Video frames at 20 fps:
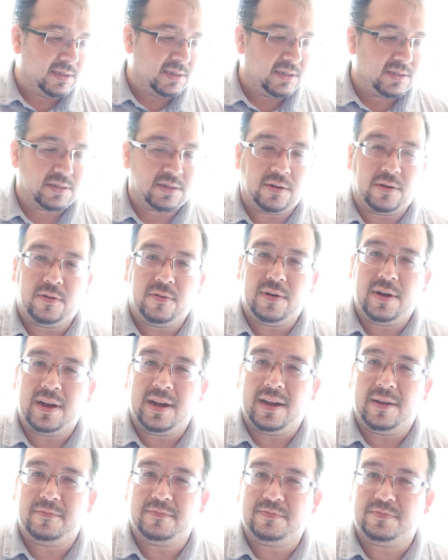So
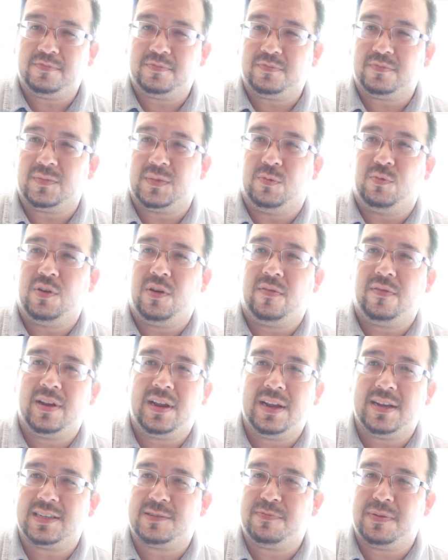we're over
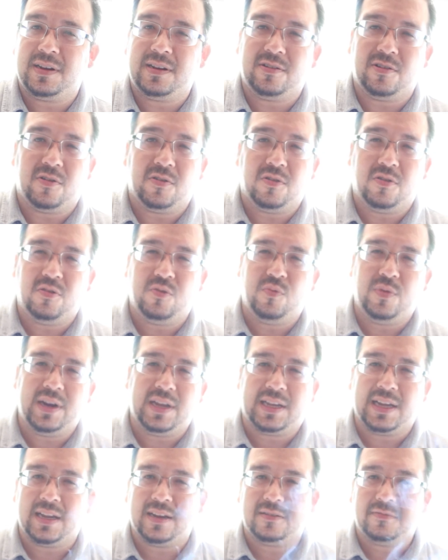here spending the whole
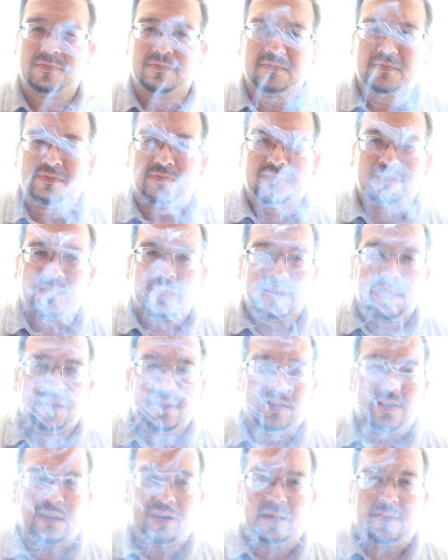weekend.
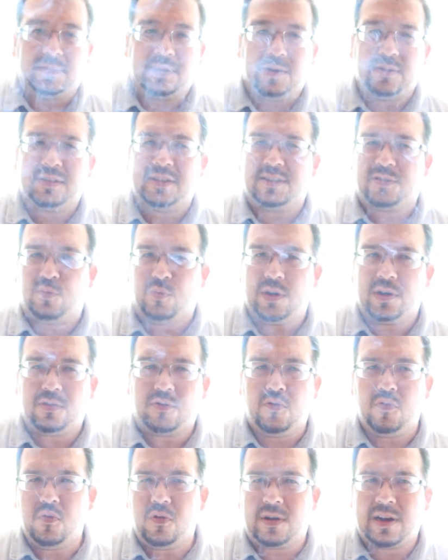There was this one
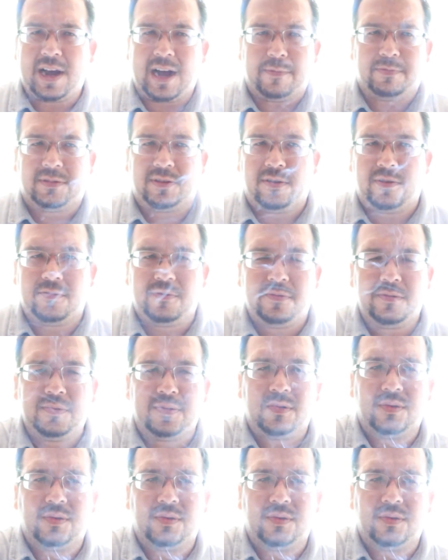cool cop though